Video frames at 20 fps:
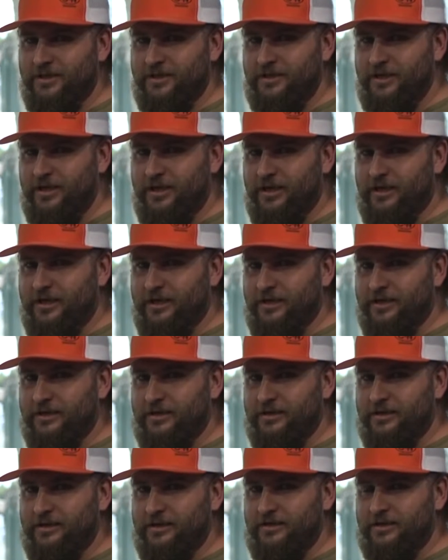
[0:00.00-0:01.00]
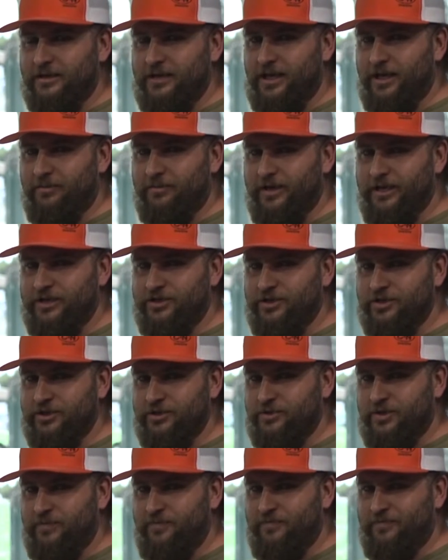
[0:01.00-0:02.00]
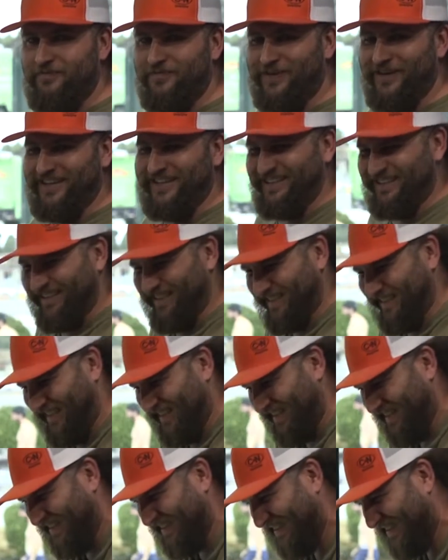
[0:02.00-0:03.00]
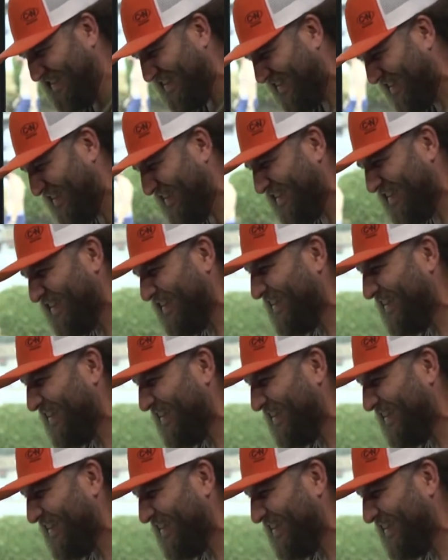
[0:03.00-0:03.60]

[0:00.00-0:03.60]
in here through the thermal well, and then we put the